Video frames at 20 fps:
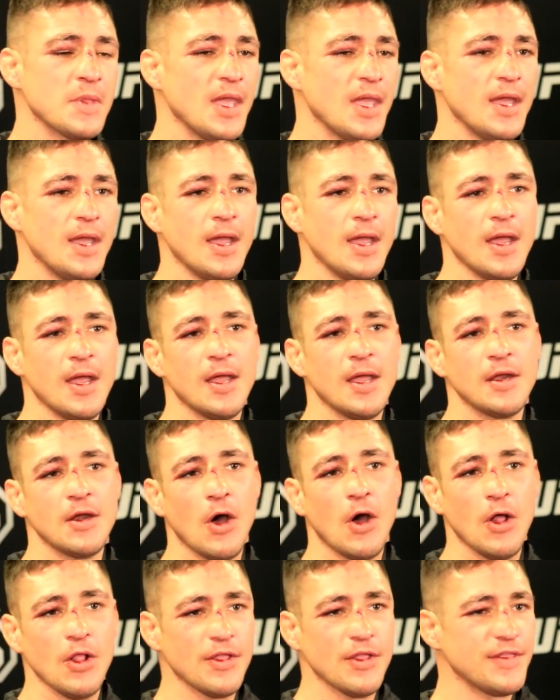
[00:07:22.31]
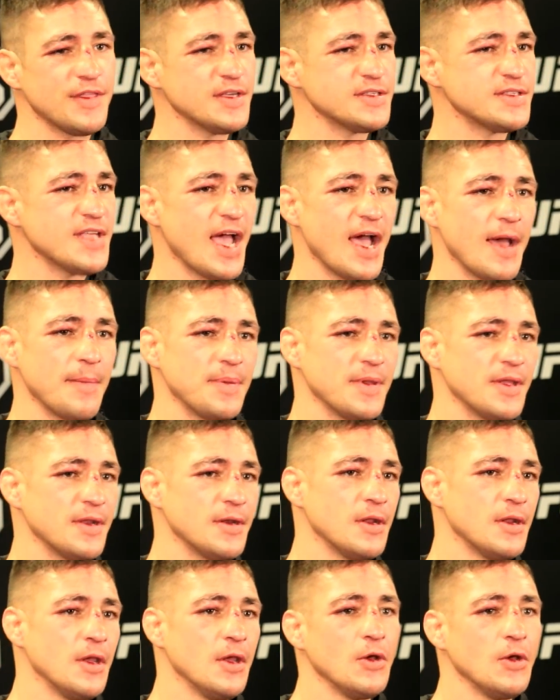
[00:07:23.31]
And all of this
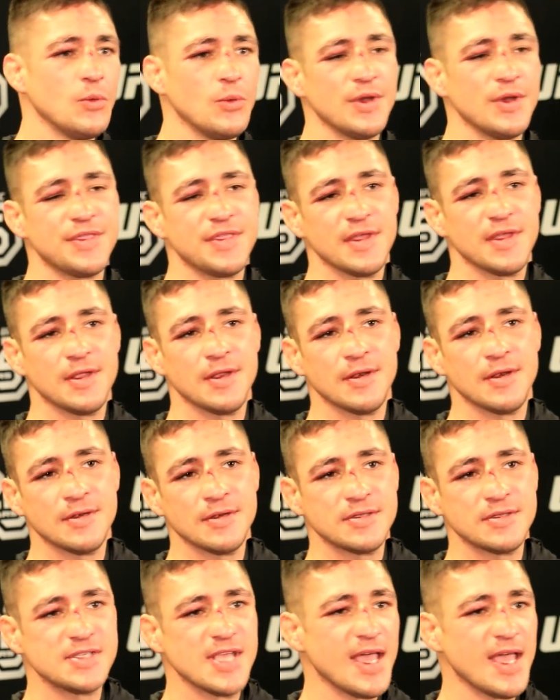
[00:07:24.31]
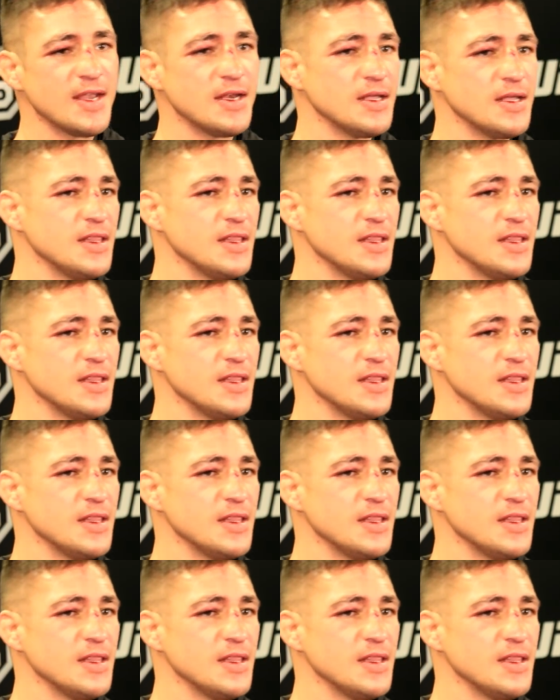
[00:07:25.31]
happened within 10,